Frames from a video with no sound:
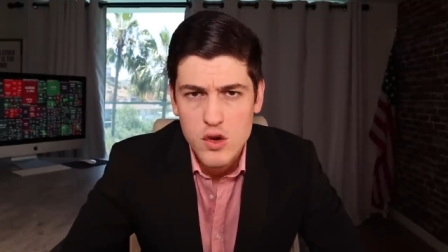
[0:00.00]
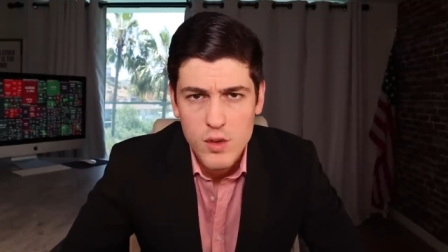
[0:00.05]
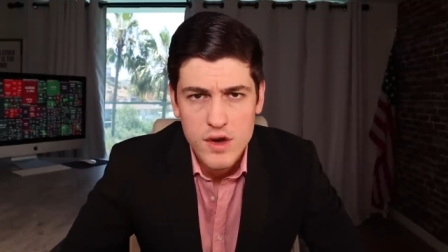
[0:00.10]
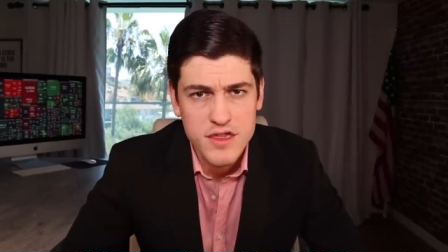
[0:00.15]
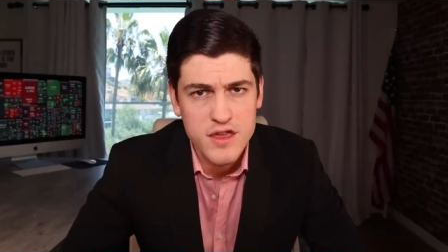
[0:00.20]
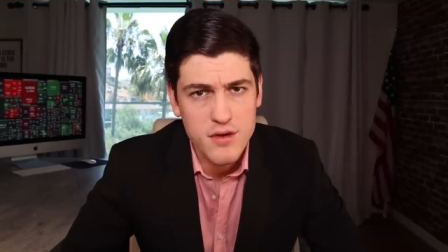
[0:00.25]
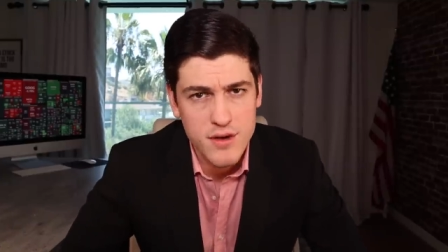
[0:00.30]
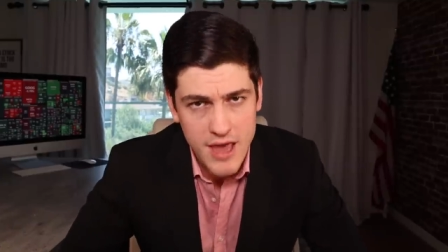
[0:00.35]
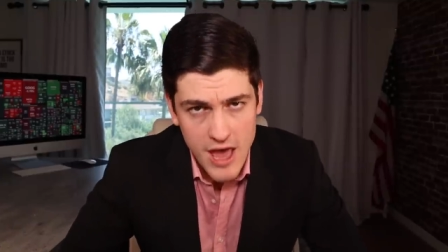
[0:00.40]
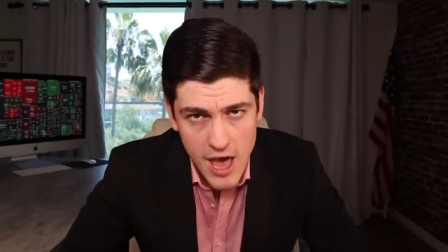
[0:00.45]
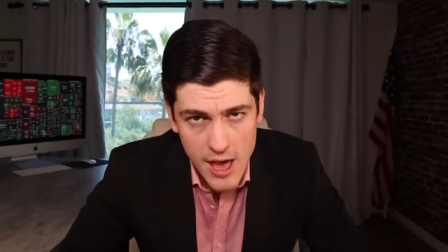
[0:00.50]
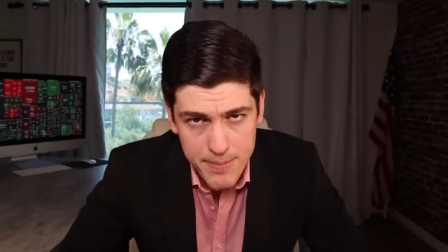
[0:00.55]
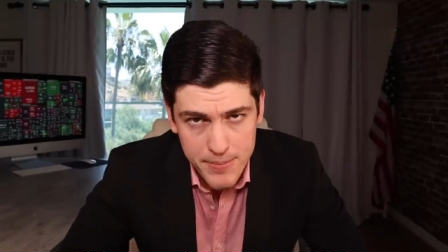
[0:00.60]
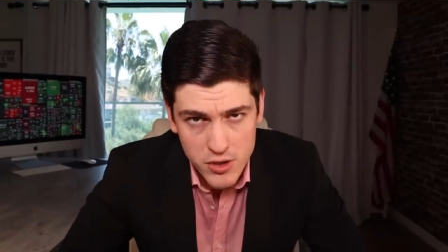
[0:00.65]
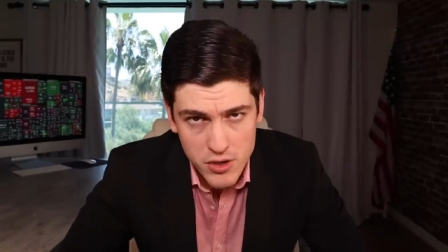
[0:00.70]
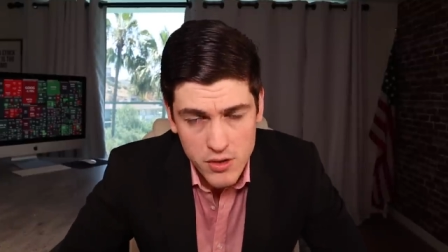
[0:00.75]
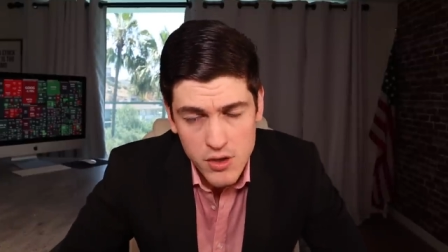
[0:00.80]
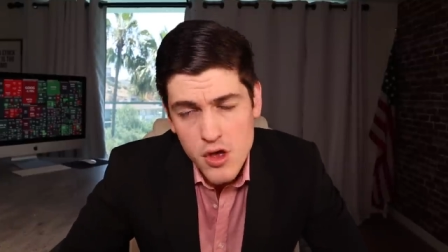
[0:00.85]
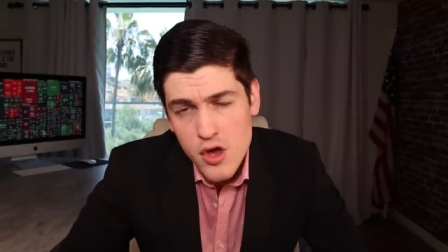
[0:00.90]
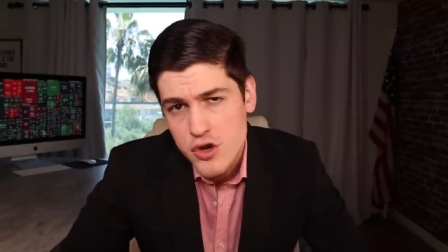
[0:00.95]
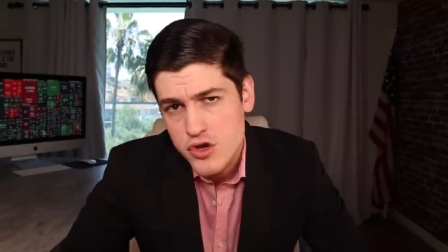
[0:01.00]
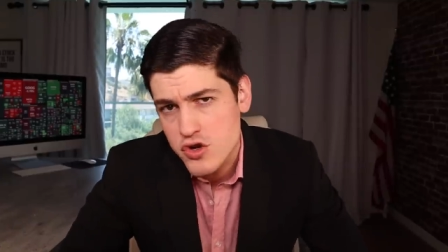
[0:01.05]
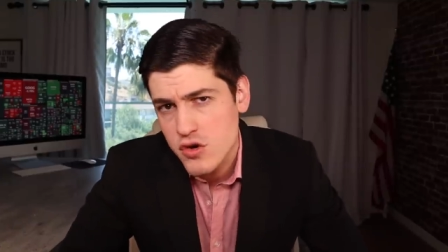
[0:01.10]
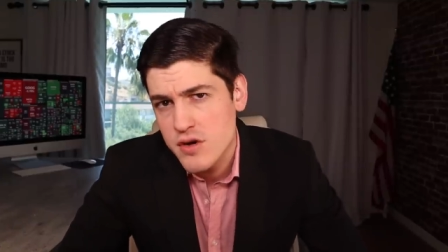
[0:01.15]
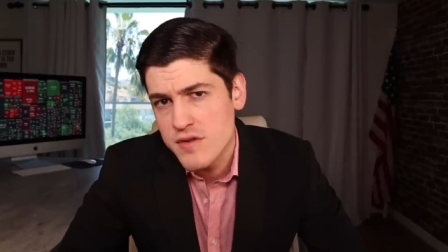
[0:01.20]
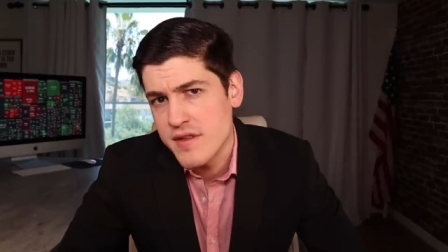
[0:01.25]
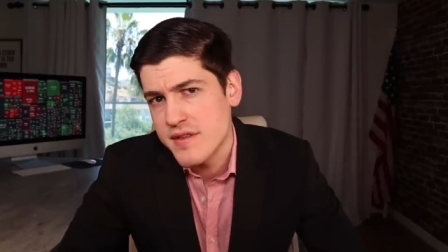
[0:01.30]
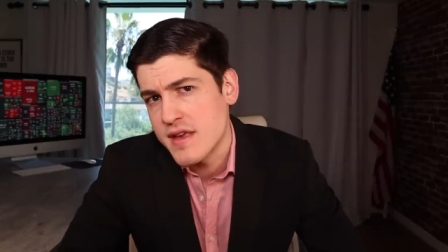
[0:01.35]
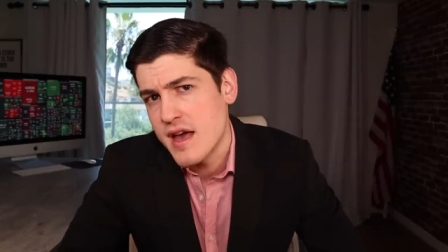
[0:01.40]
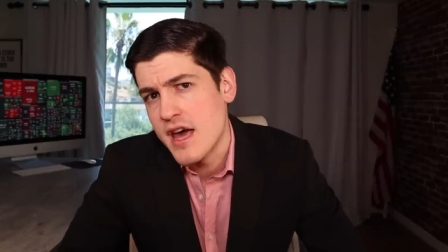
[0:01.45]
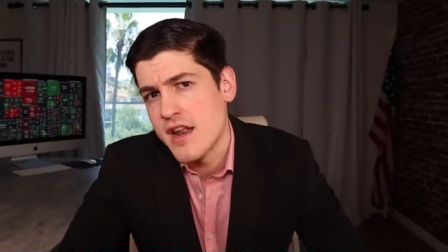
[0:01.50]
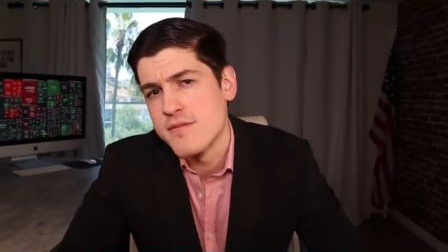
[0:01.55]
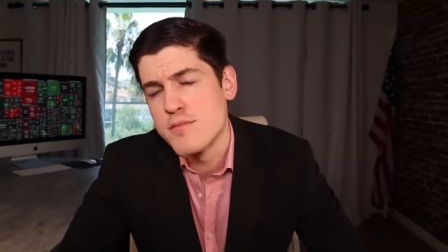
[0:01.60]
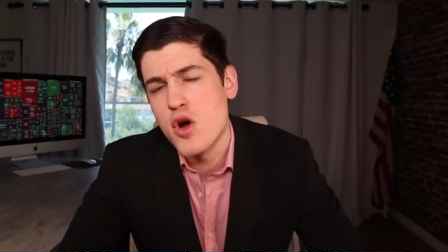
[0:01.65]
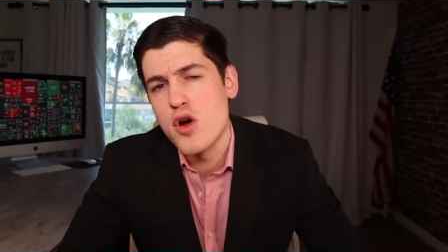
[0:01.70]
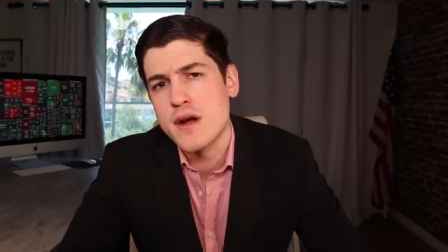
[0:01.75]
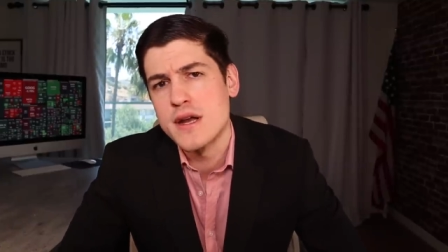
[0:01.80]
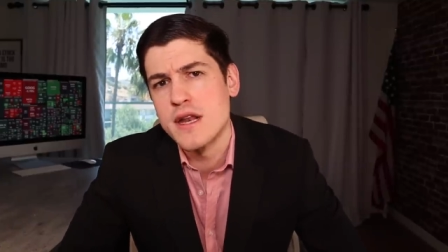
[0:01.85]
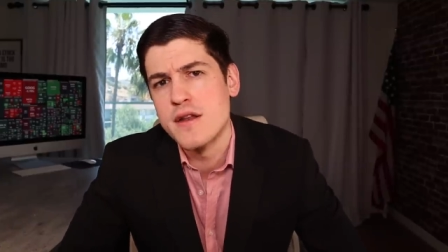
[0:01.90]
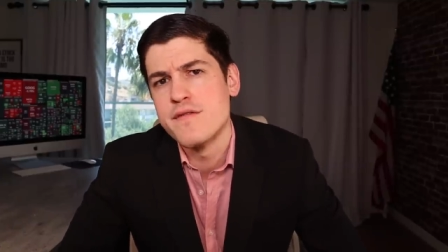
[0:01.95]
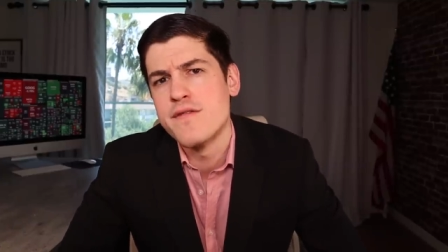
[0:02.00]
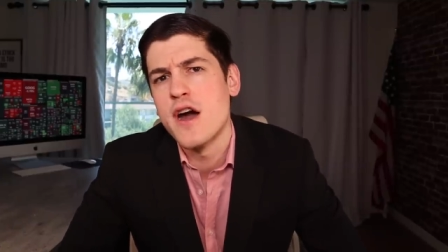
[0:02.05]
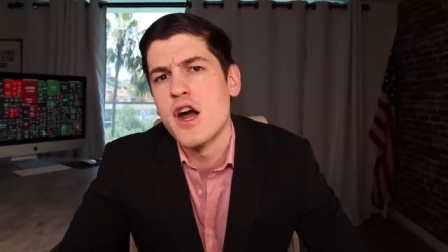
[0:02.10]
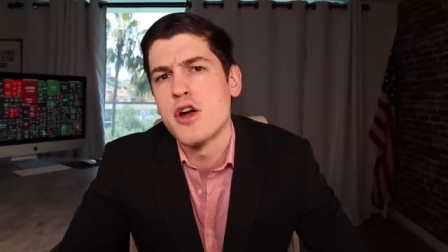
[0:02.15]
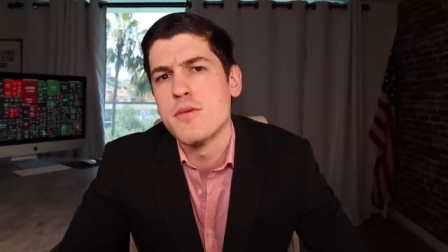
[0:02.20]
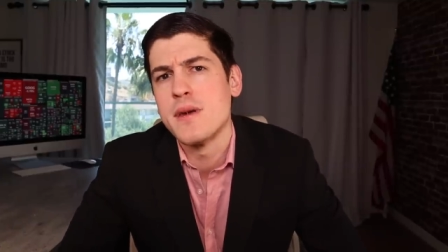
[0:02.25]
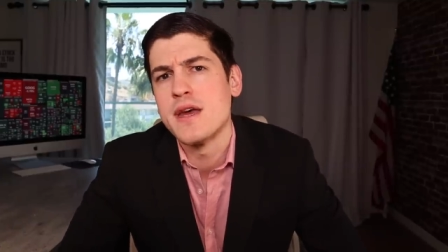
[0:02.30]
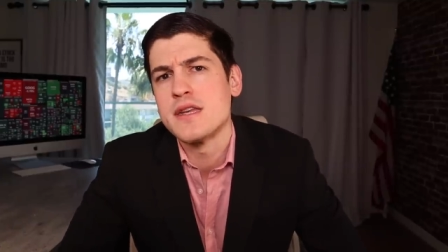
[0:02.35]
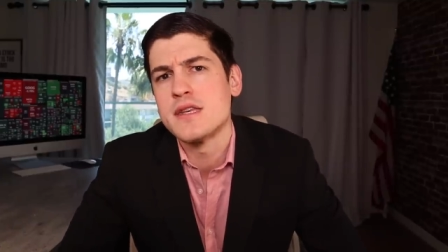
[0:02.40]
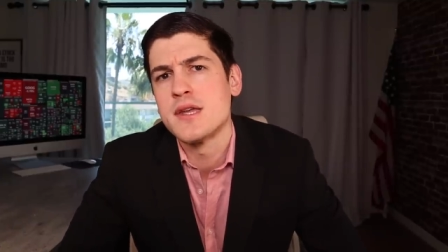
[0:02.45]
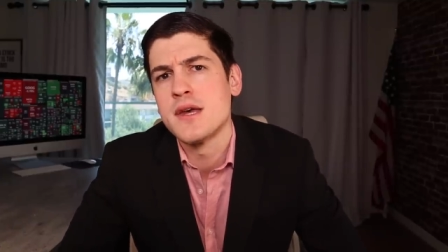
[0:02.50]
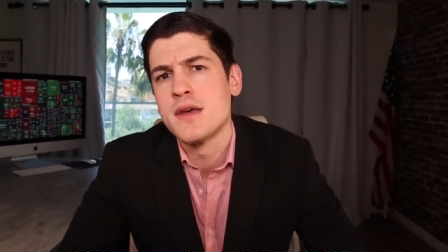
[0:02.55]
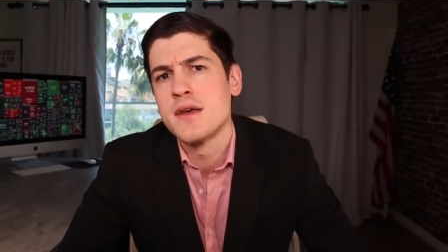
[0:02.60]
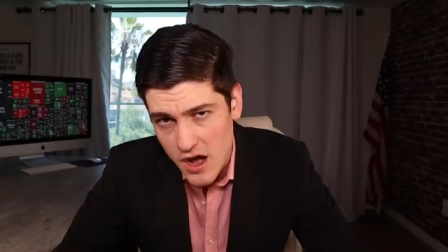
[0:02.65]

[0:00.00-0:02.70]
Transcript: with your capital during this kind of market environment?